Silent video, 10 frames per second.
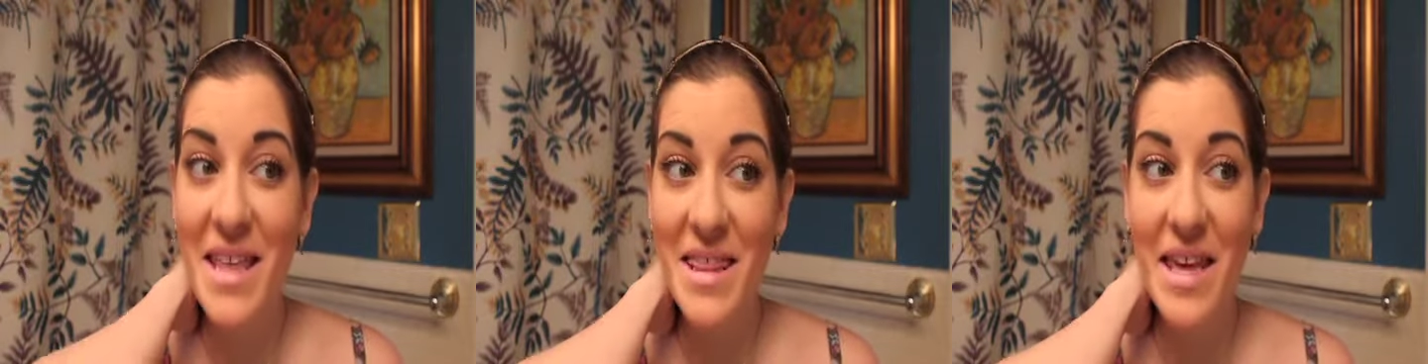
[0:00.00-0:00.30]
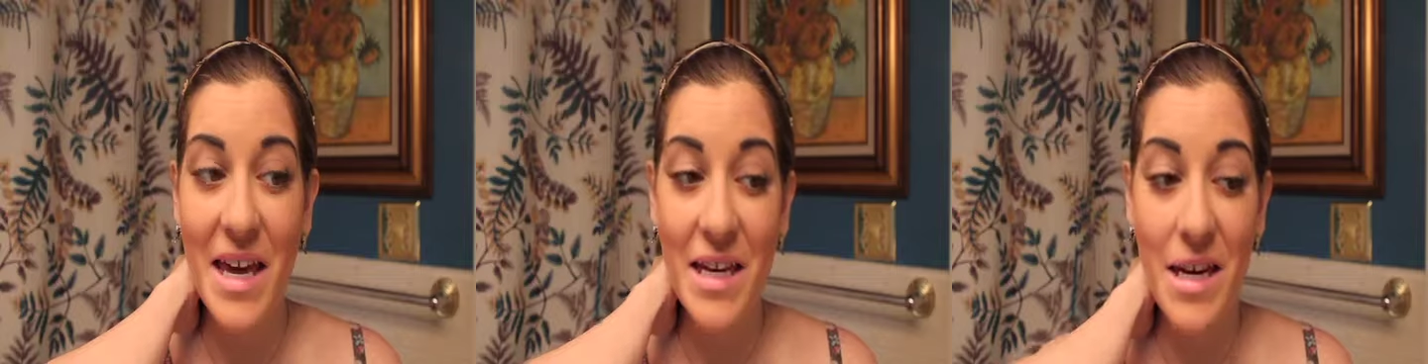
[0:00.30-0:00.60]

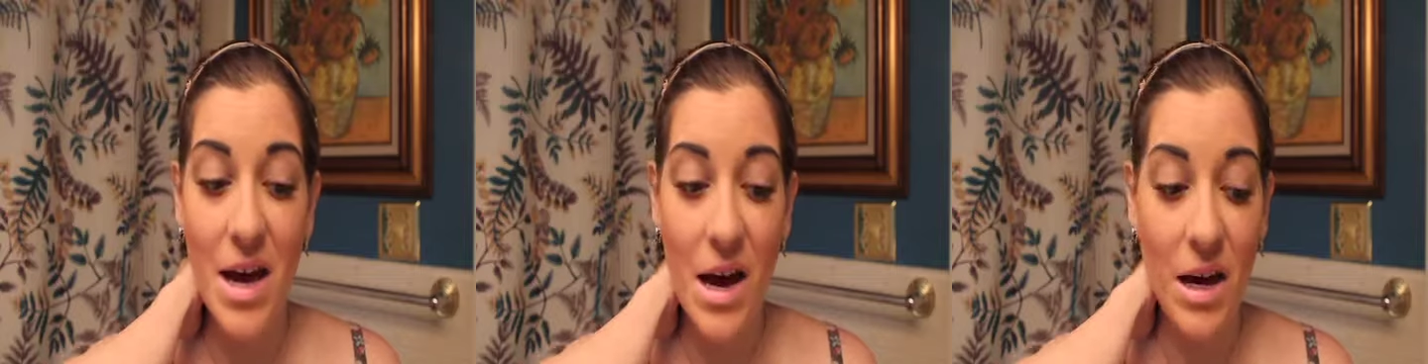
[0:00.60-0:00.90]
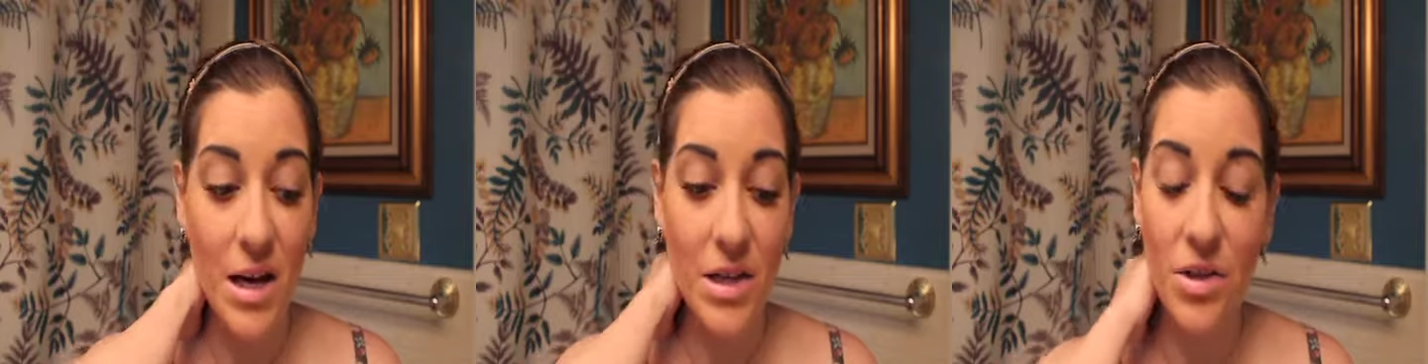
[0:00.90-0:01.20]
then
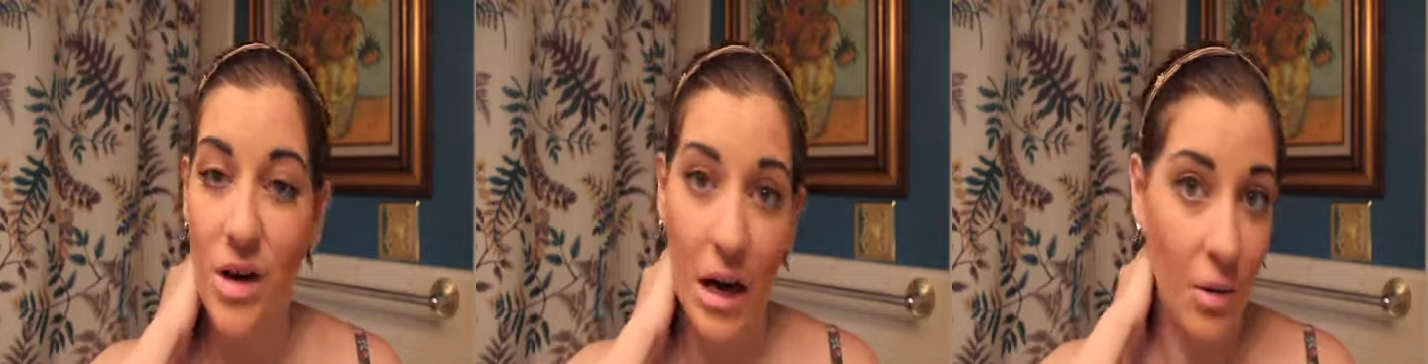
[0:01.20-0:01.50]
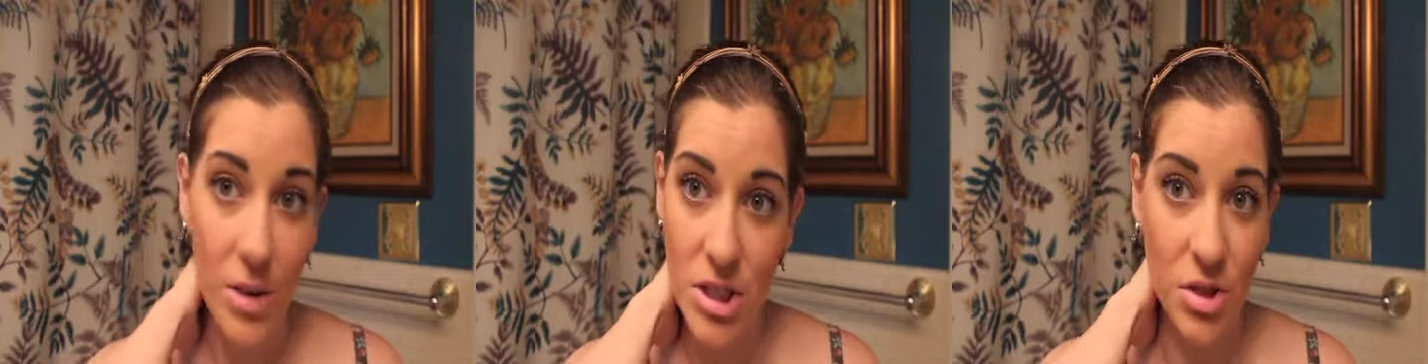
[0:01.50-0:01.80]
you're not
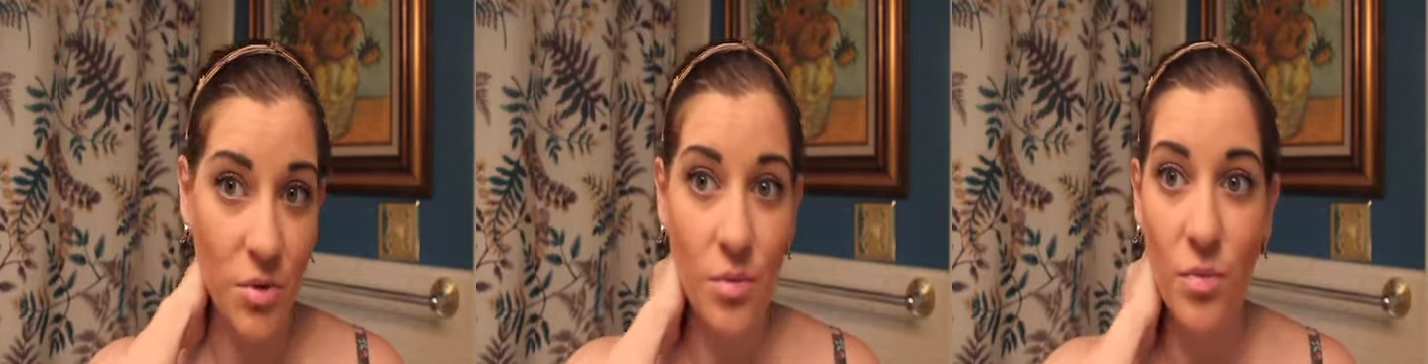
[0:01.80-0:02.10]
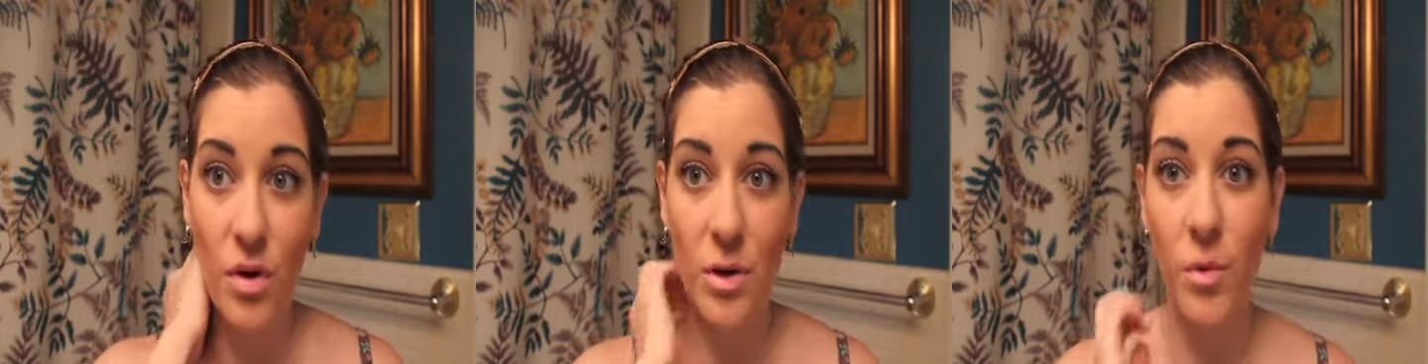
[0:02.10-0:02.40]
going to want to do
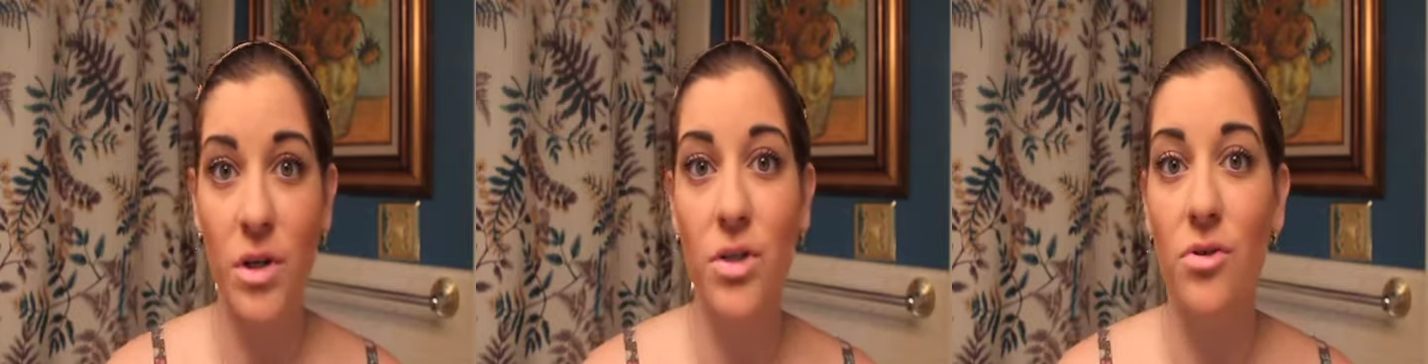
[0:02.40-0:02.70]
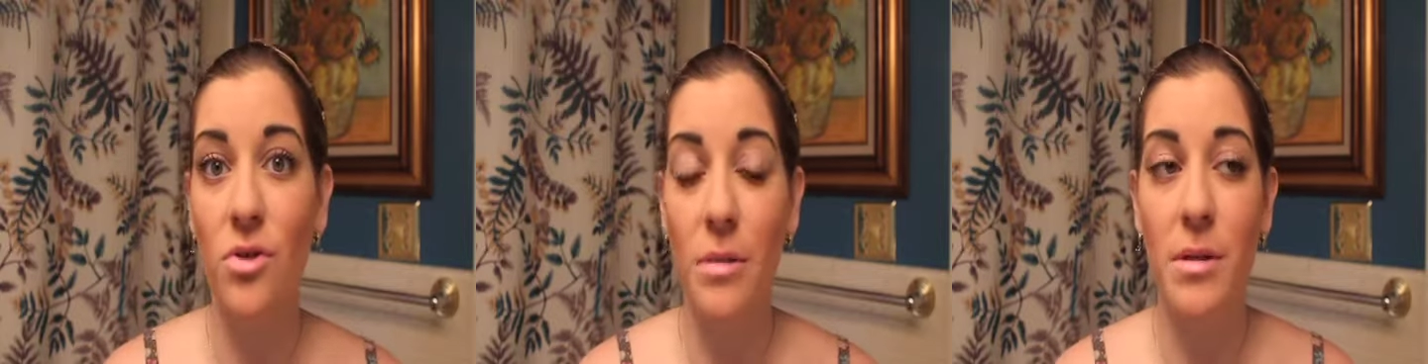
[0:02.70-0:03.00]
more than 1 to
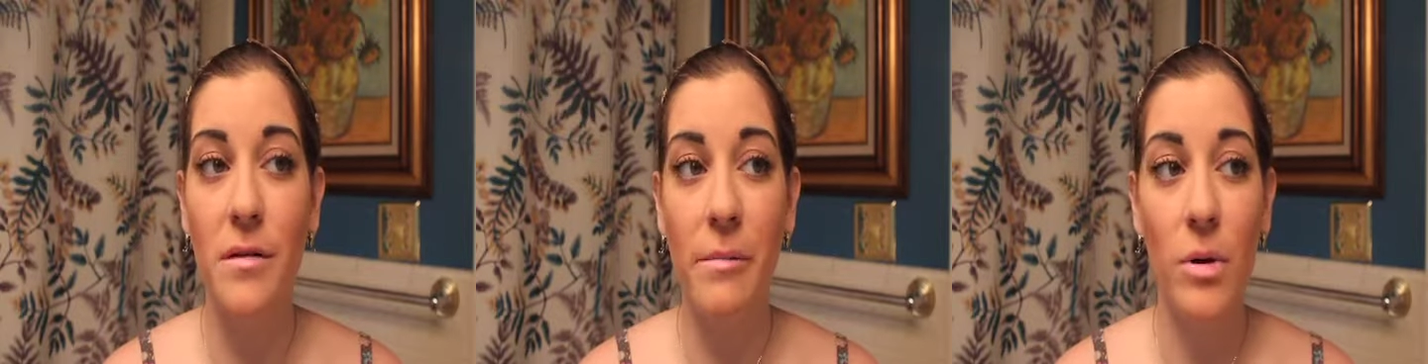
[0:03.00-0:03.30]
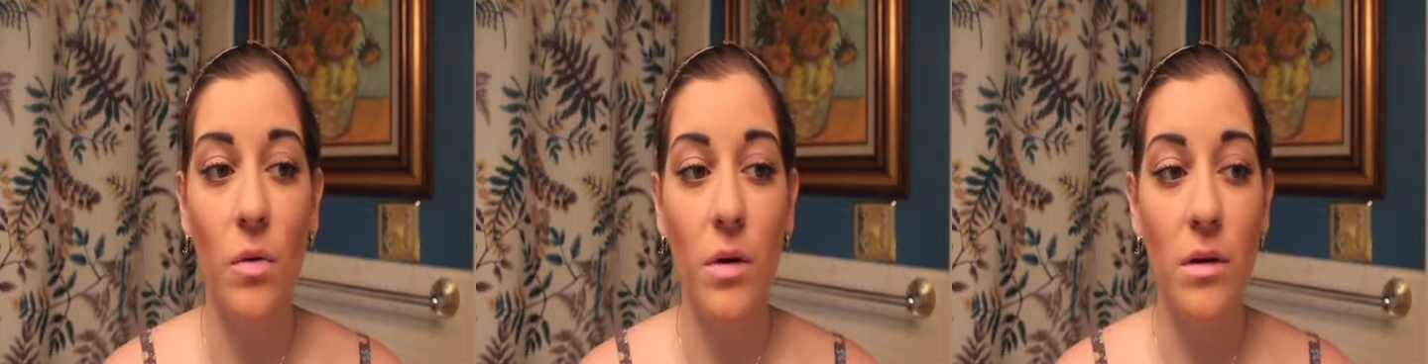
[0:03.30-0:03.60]
2 drops of
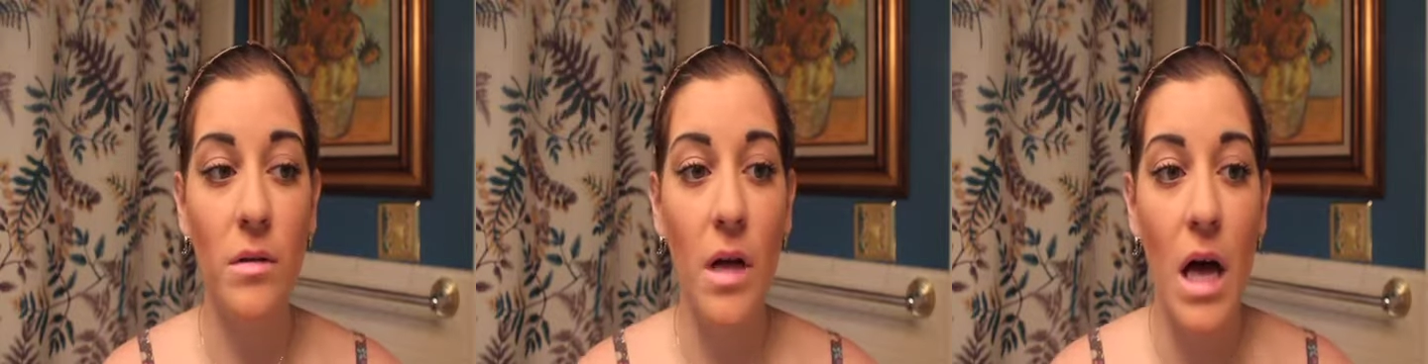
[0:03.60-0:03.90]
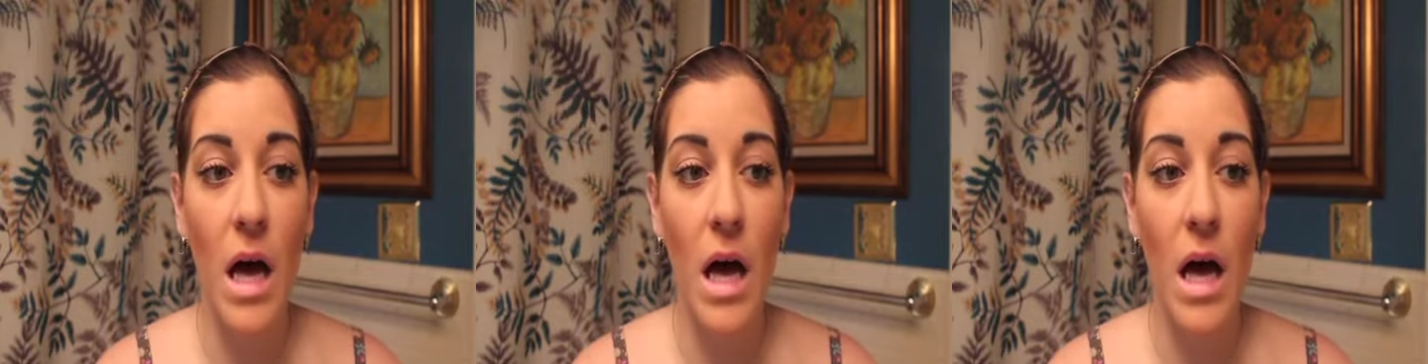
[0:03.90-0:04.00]
lemon oil.